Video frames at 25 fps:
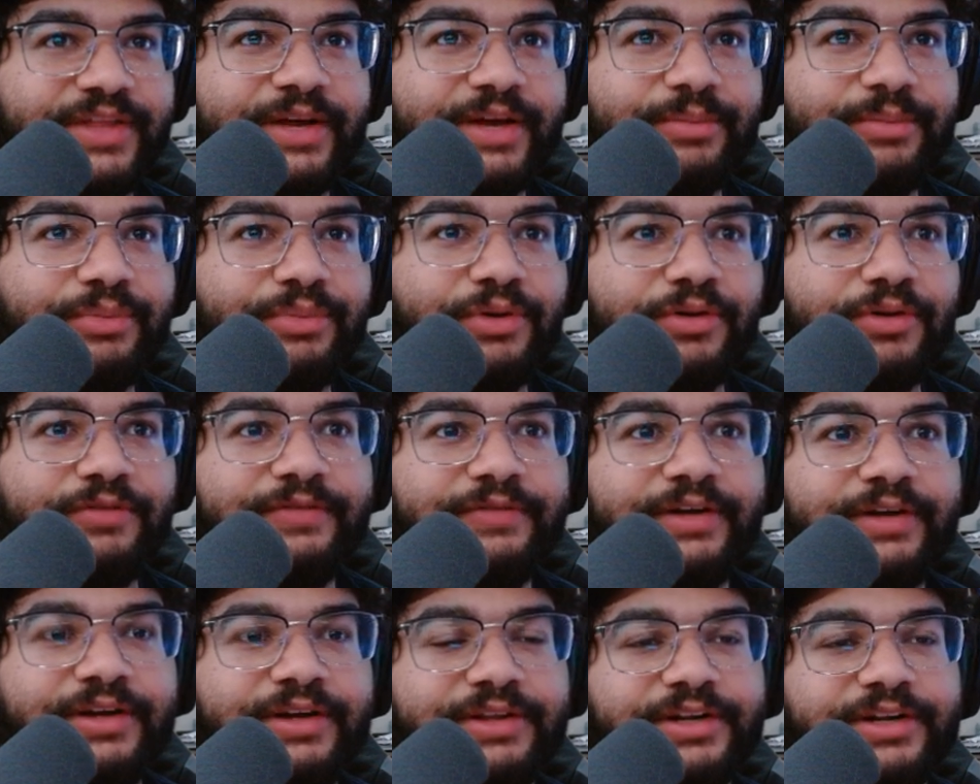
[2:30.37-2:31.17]

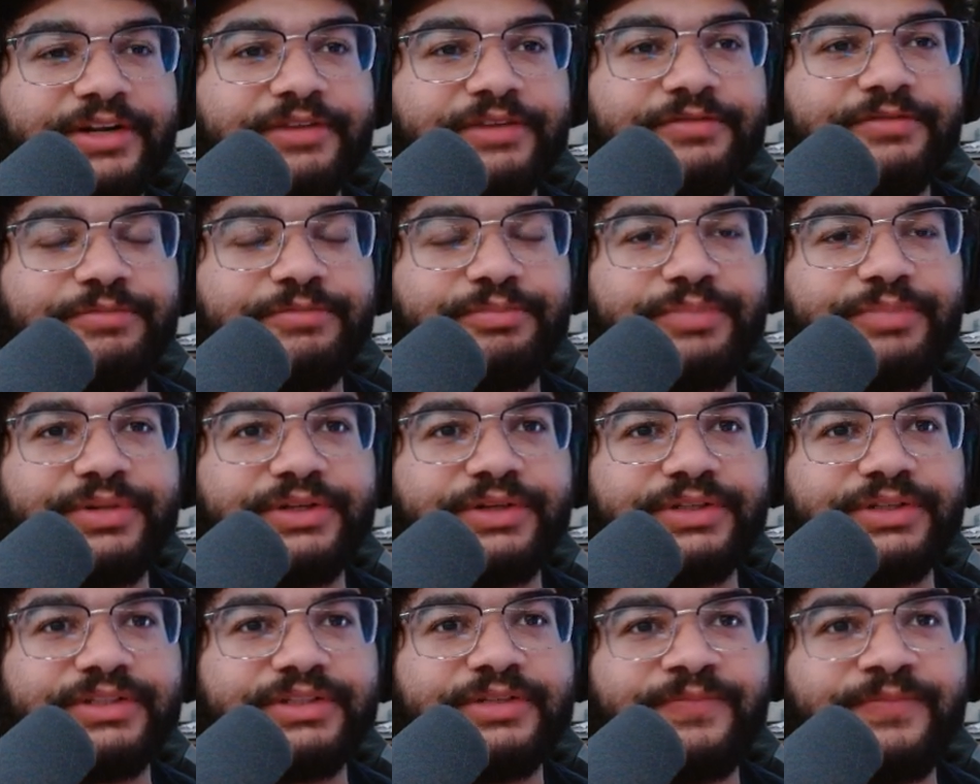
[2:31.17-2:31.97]
profile that I've
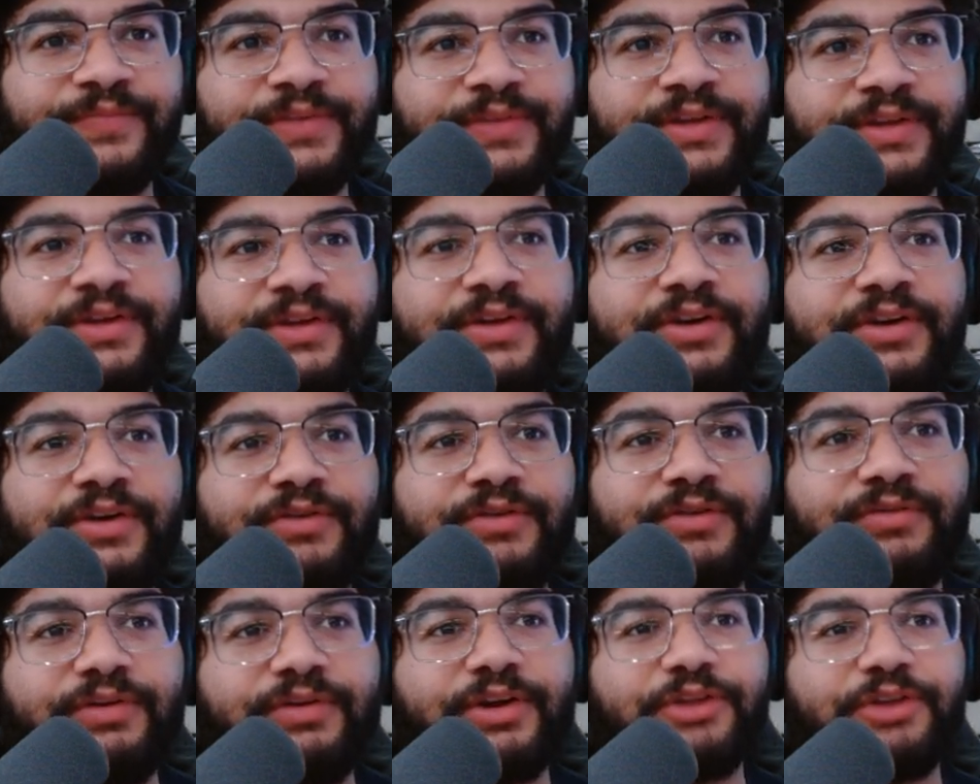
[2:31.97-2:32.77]
built
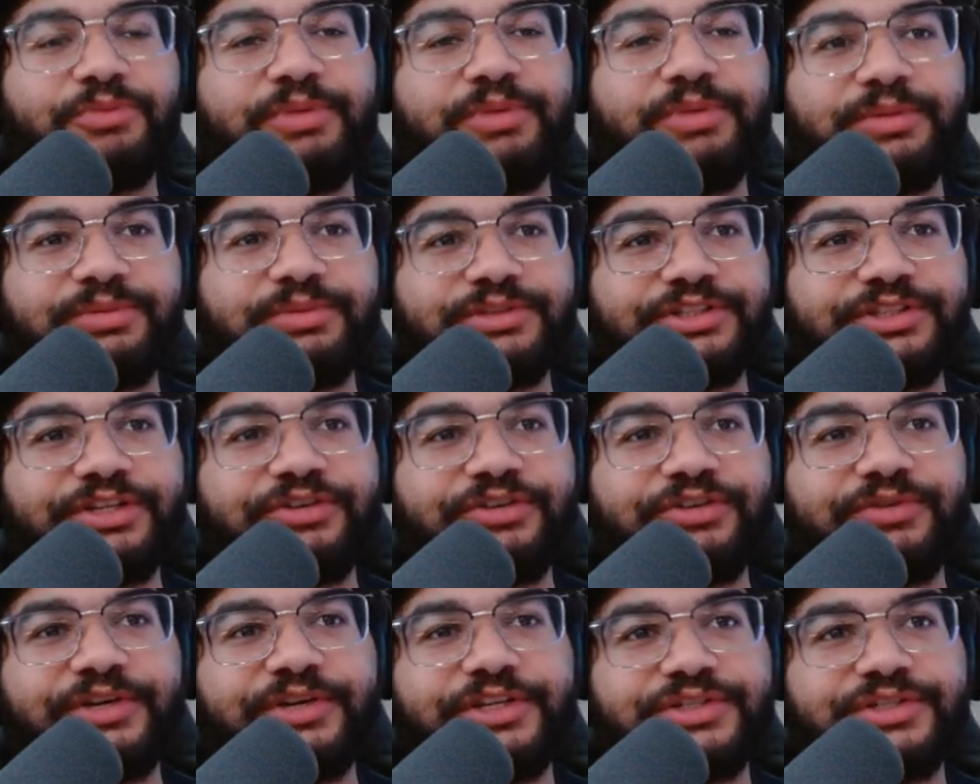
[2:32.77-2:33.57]
for other people's
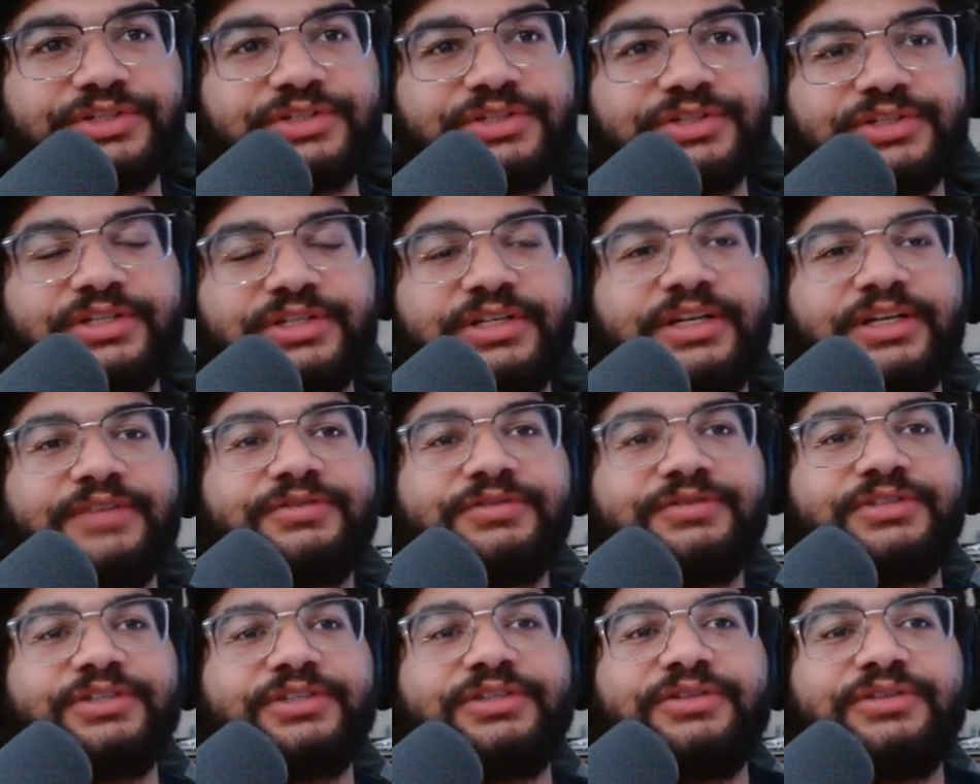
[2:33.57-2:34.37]
generations. I'll have
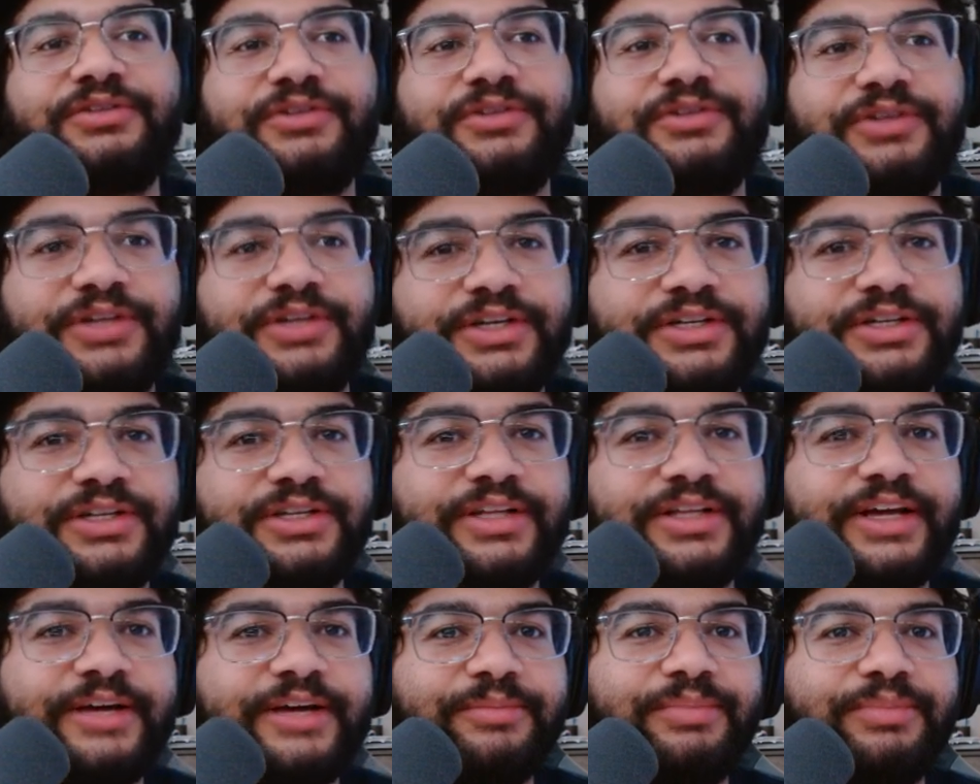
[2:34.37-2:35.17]
to look into
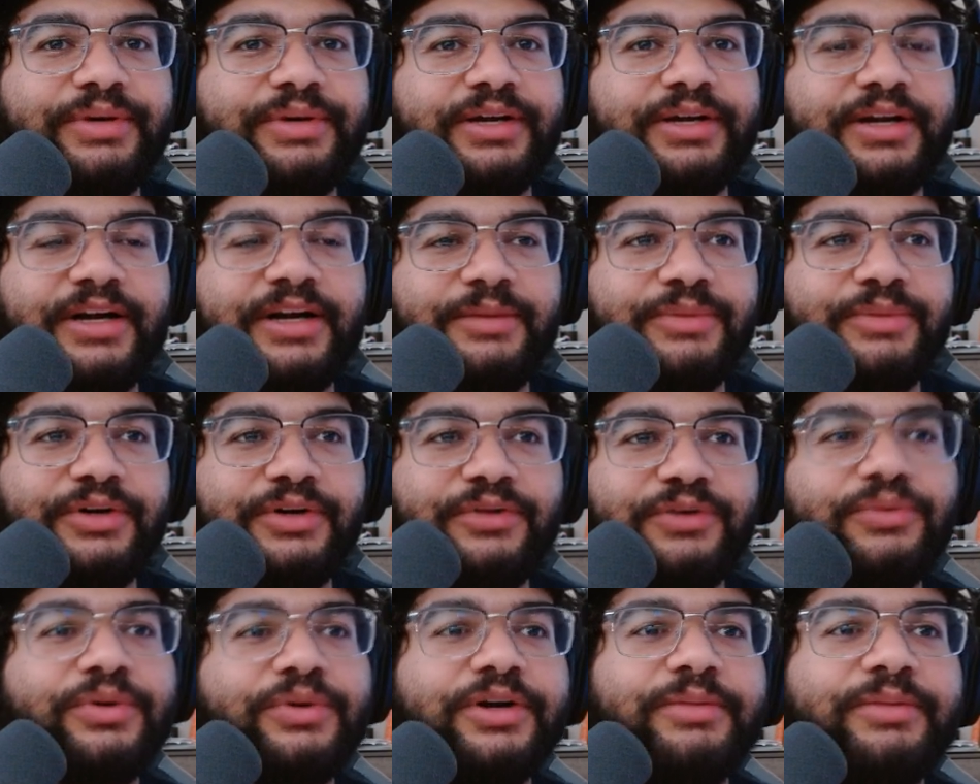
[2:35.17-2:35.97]
that, but I'm
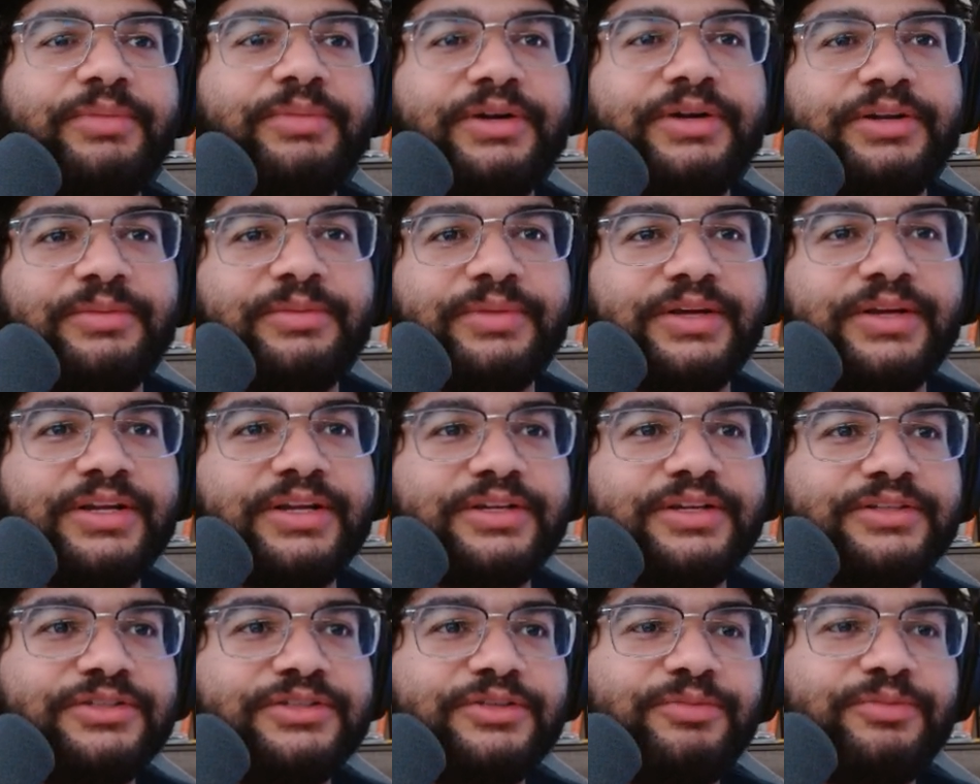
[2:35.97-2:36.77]
not worried about it in the
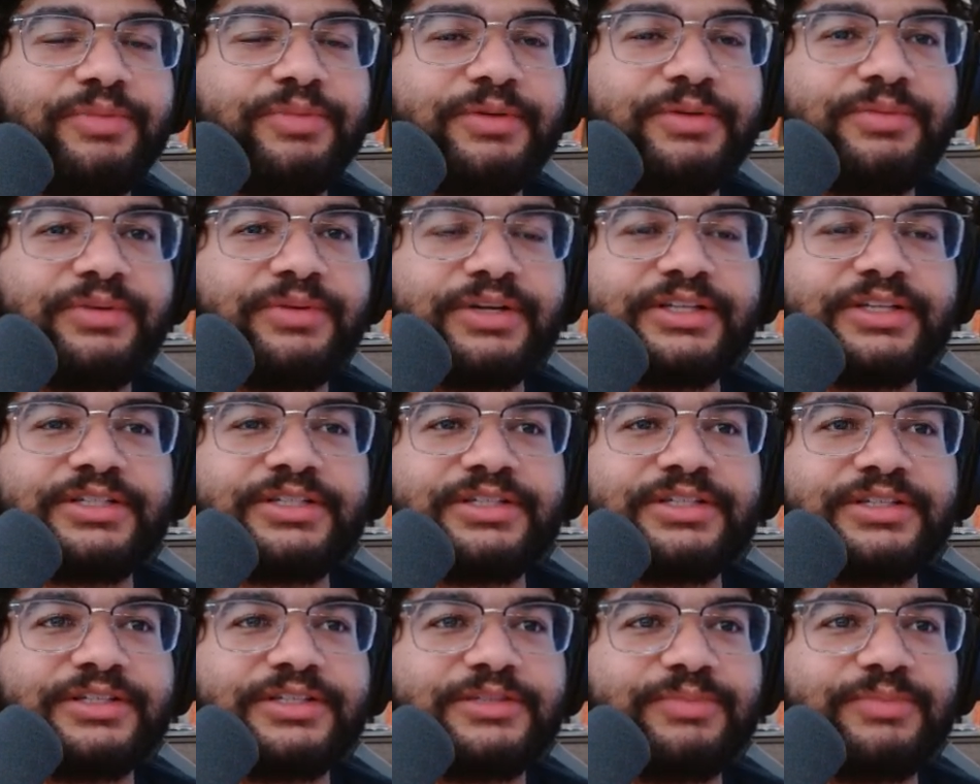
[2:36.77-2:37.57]
beginning, so people get
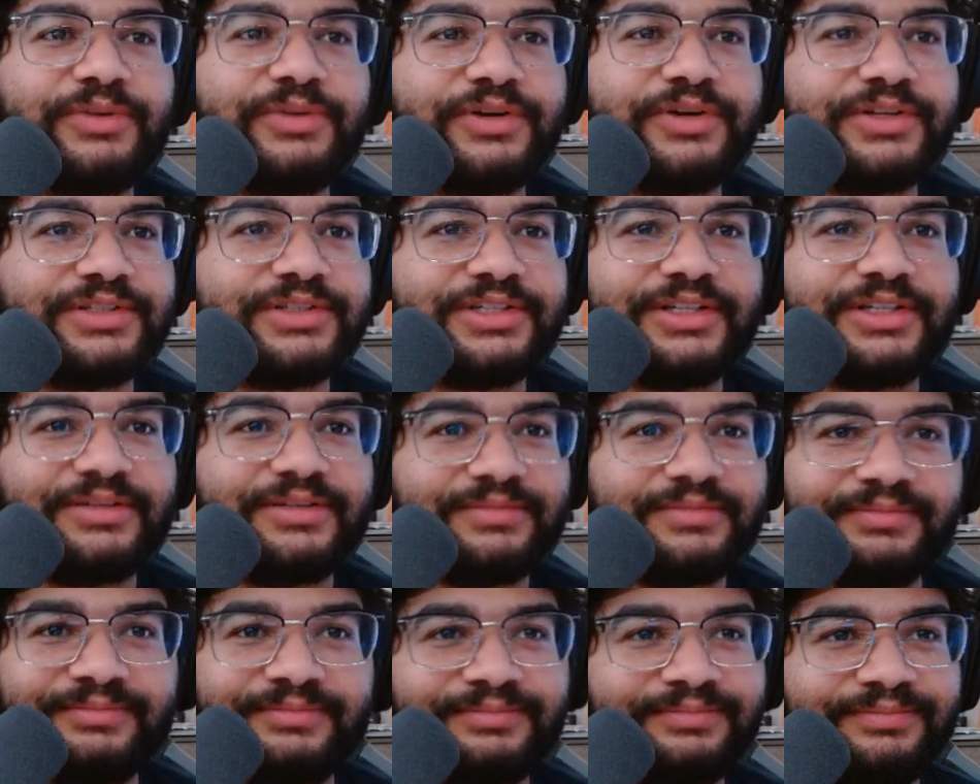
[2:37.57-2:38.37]
to experience it
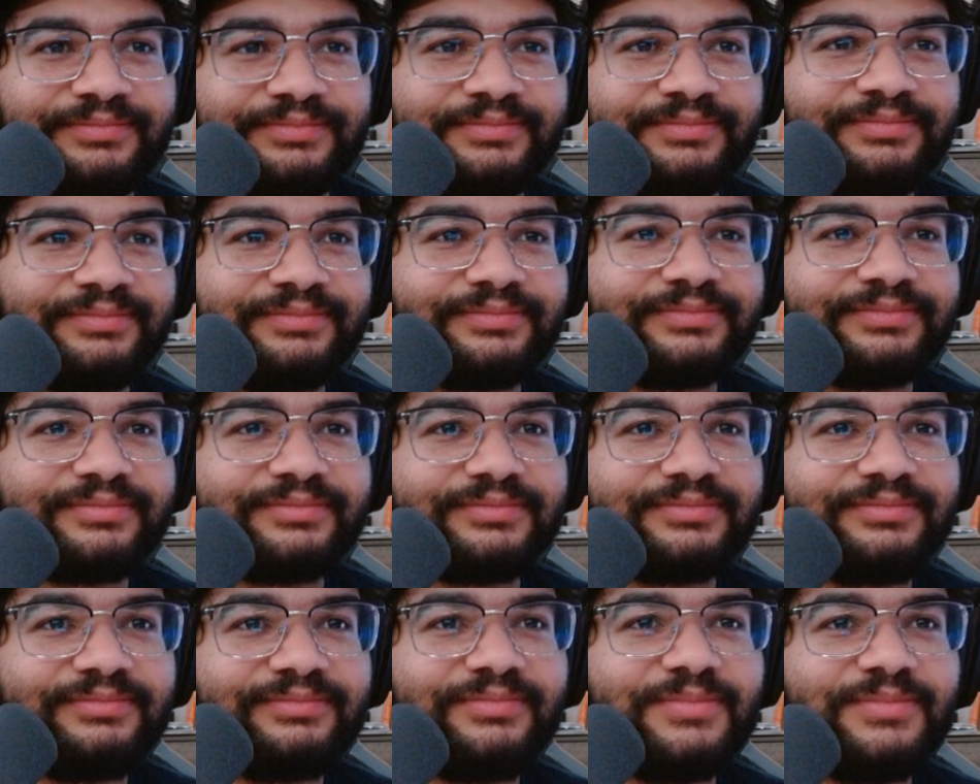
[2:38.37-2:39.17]

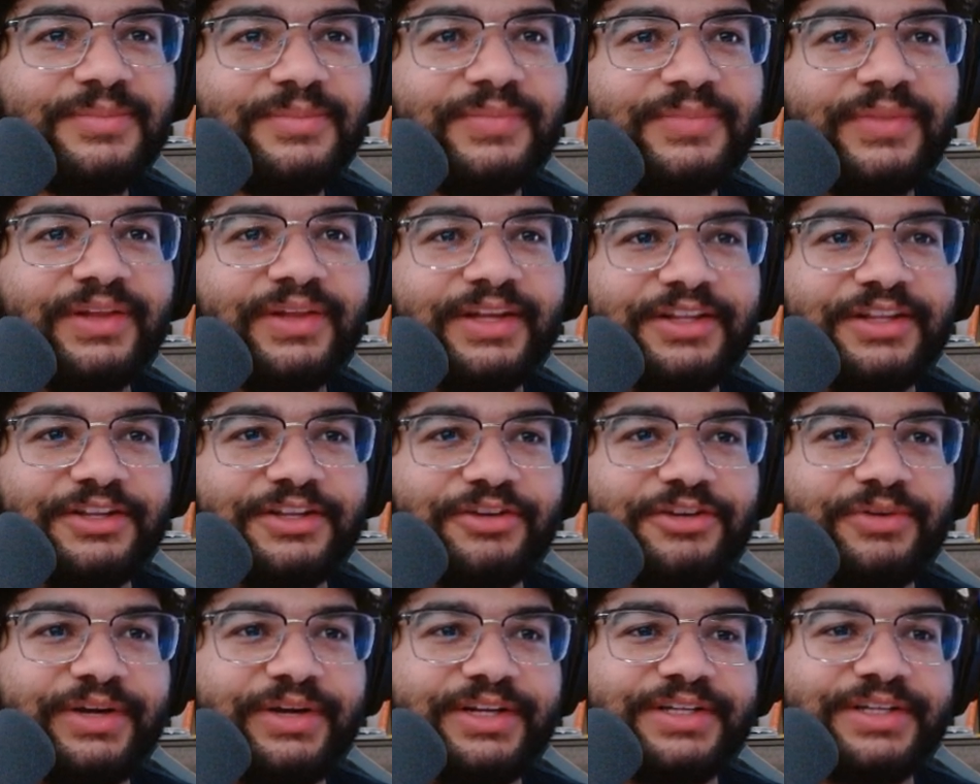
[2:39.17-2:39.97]
in the
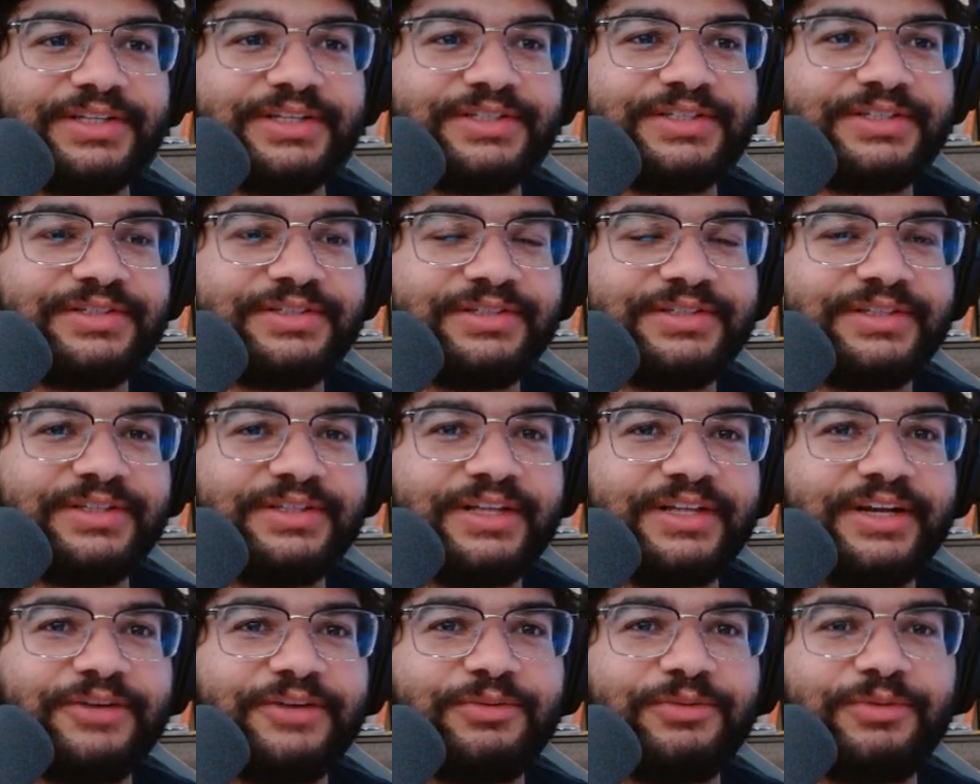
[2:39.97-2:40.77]
greatness
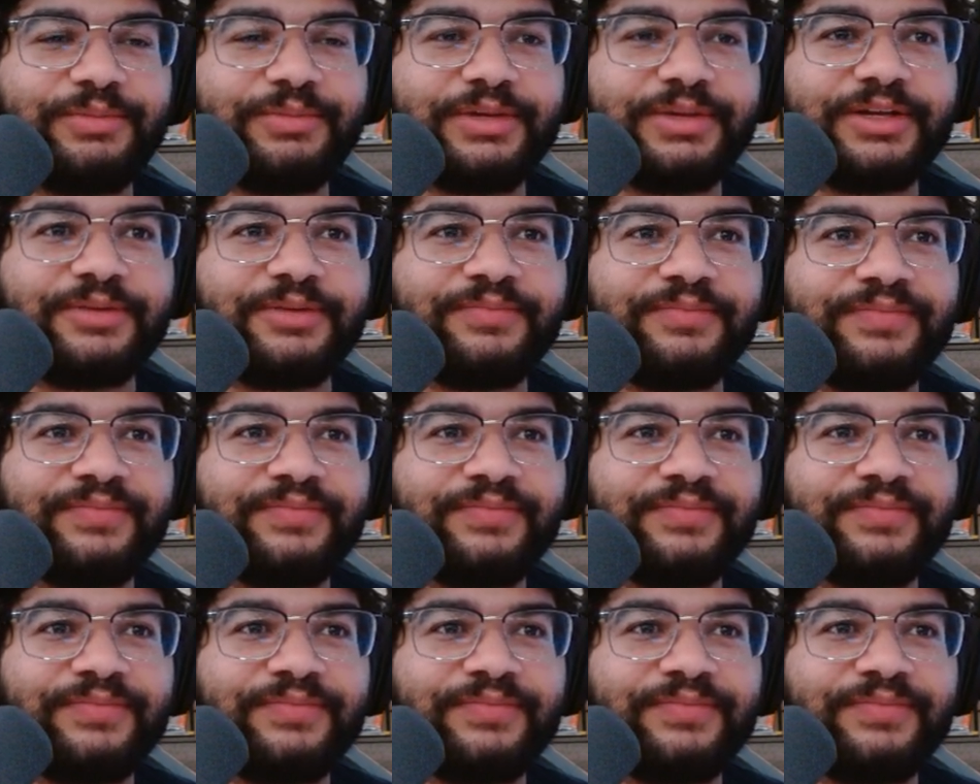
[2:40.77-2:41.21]
that it will be.